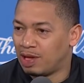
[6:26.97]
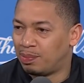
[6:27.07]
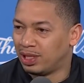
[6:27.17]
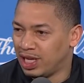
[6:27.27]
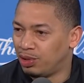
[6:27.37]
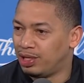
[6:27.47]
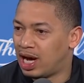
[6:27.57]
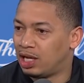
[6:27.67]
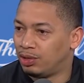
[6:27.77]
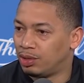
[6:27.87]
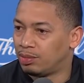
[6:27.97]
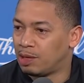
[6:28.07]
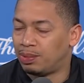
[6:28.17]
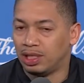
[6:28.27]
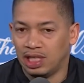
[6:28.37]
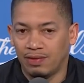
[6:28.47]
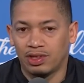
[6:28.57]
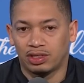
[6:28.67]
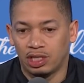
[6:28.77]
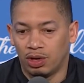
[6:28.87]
They put Iguodala on him. They put Livingston